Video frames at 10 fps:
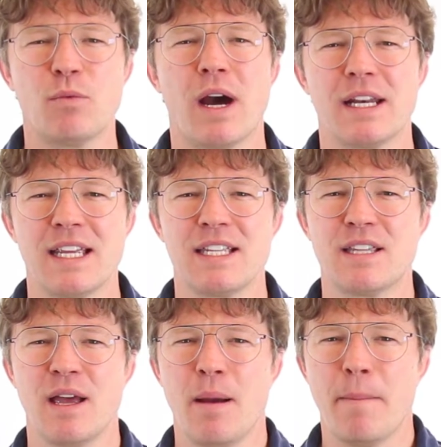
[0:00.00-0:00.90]
one
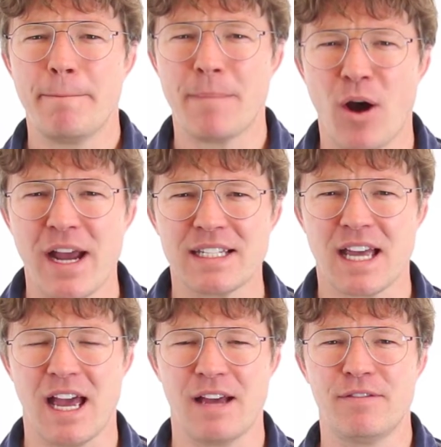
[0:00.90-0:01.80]
is might
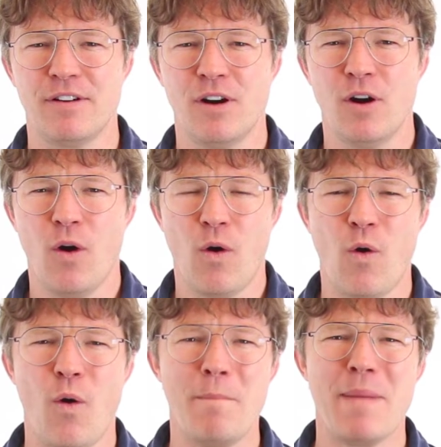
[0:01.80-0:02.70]
have
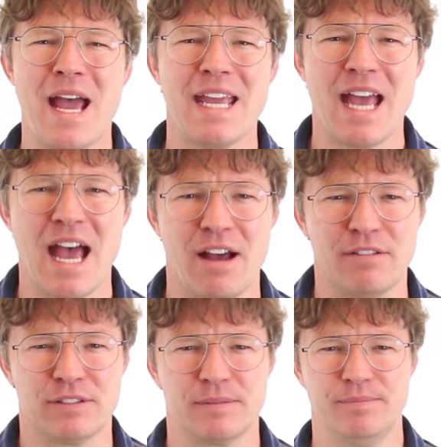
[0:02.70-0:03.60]
or may have.